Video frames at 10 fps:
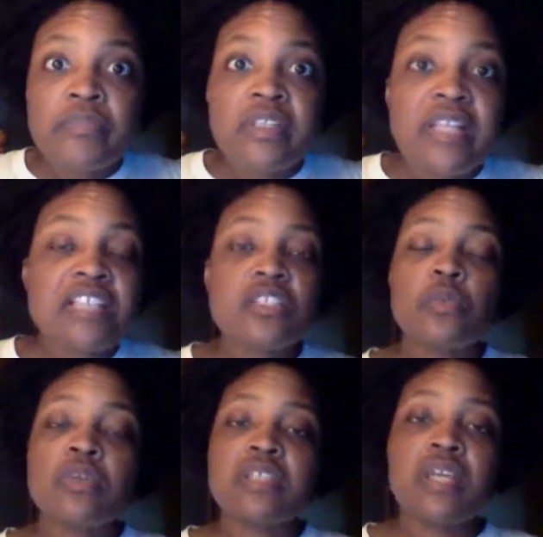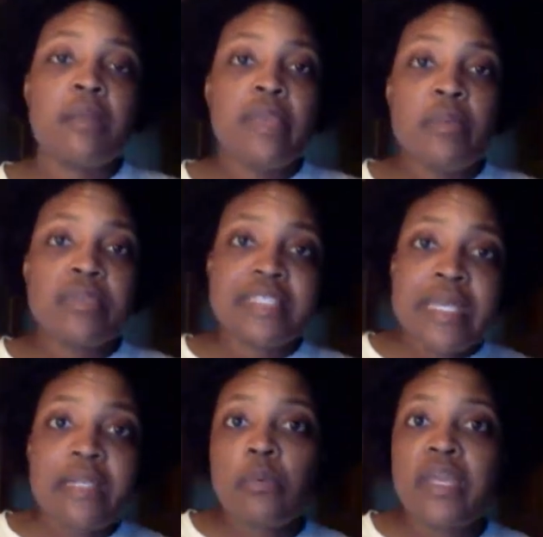That's just what's going to be with
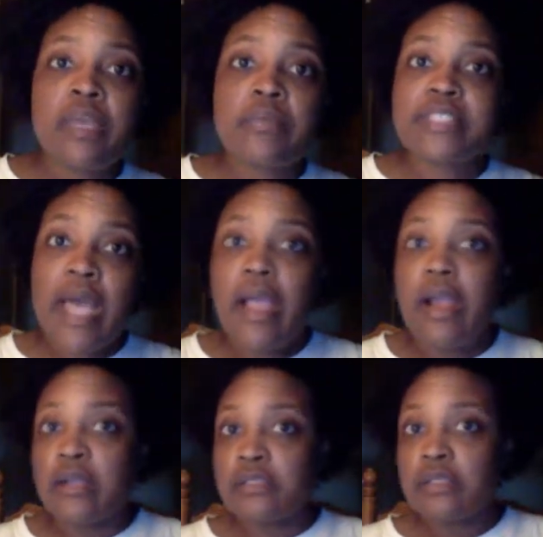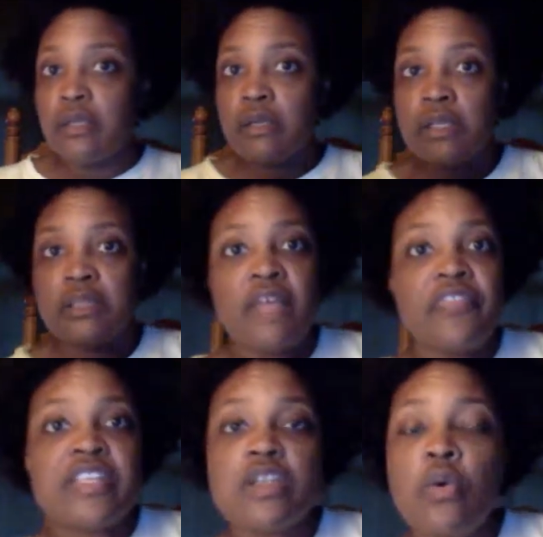Cena when he retires.
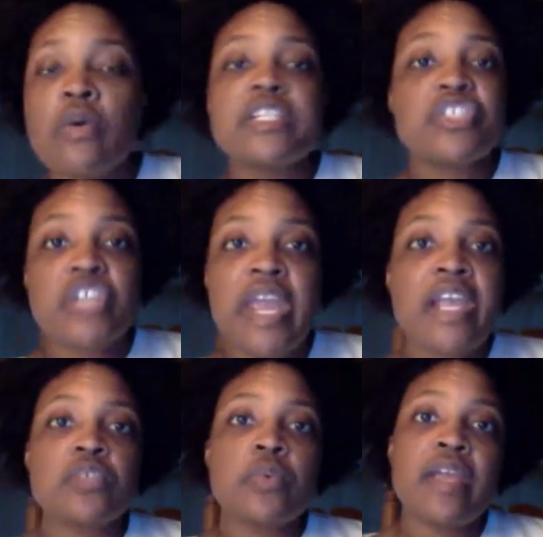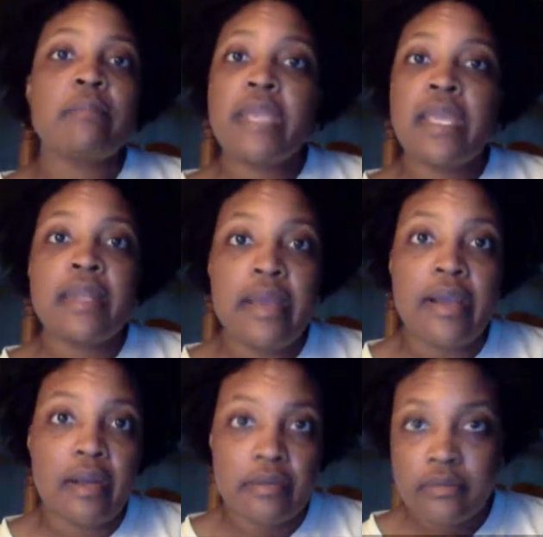Nothing's going to change with him being
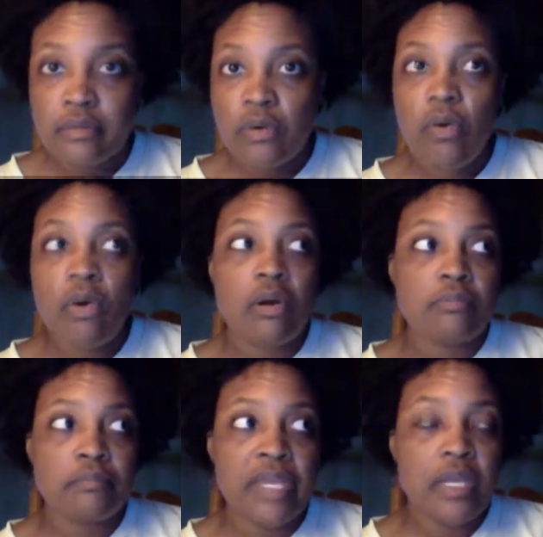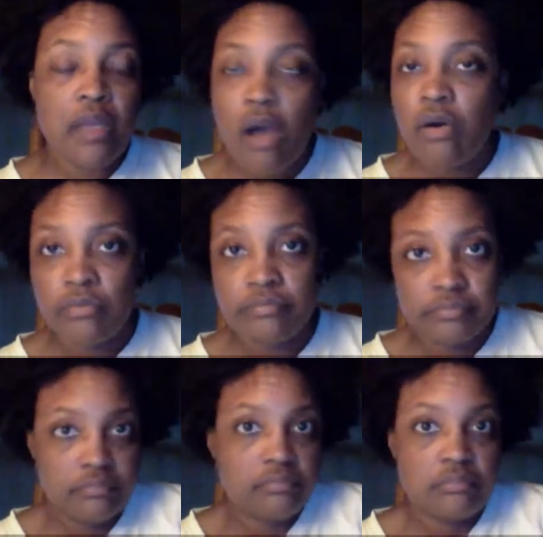there or being gone.
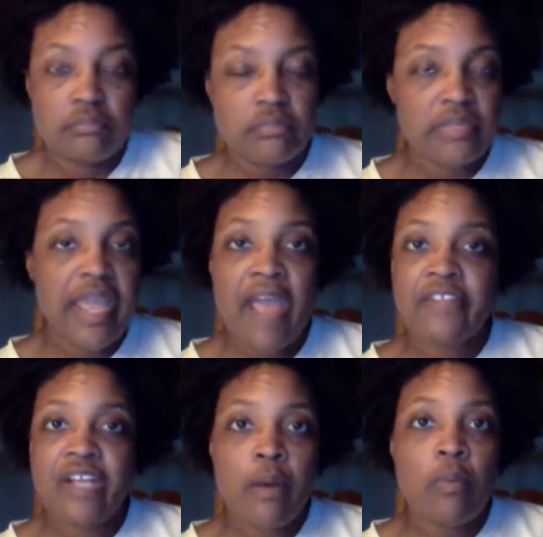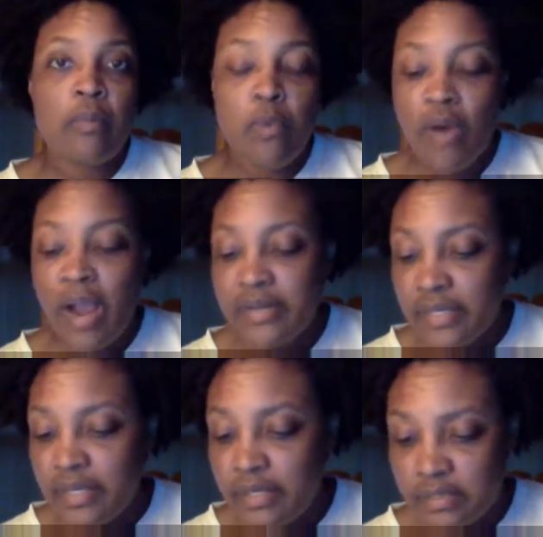They have to come with more
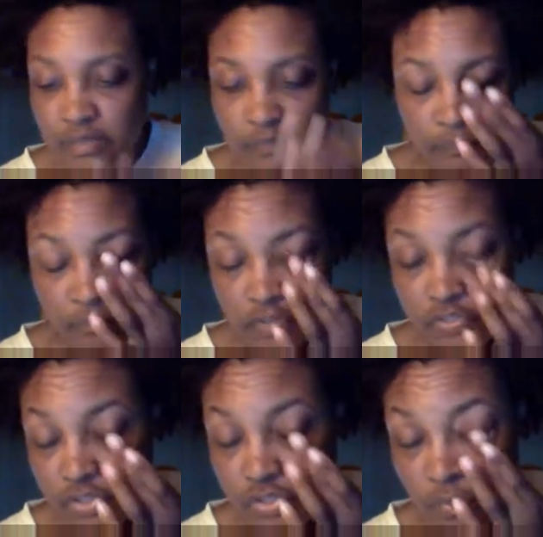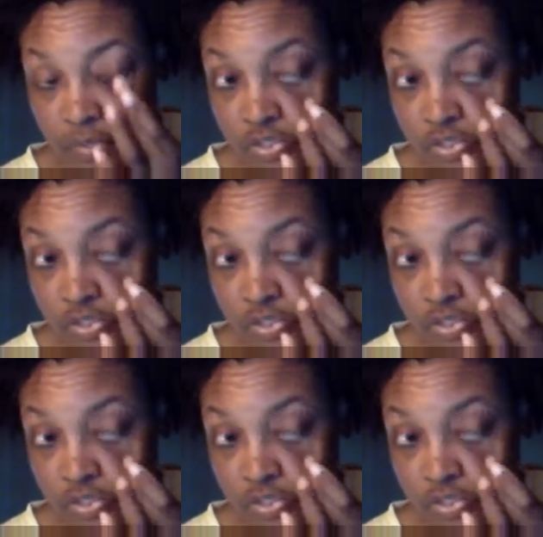ideas. Shoot, with the